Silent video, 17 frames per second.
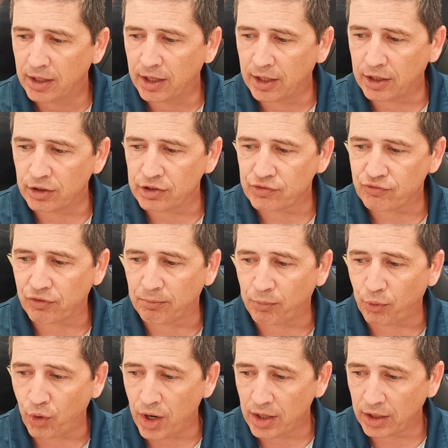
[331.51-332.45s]
it goes for
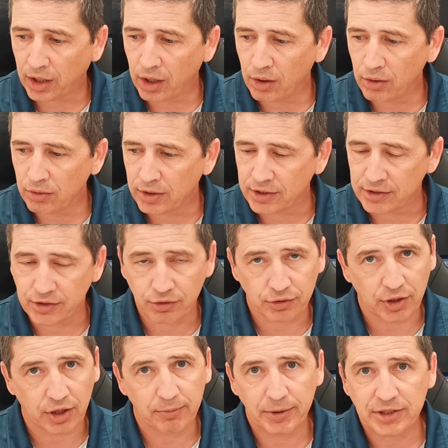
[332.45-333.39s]
Bronco, because
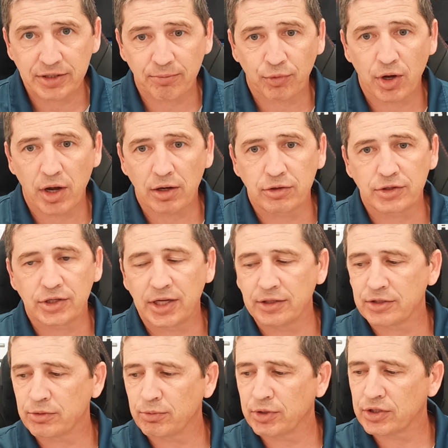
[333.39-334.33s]
there are going to be some Broncos
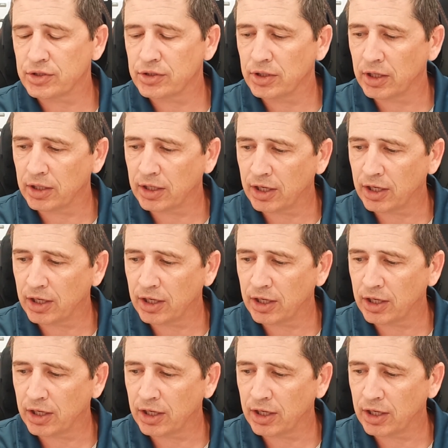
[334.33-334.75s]
getting switched,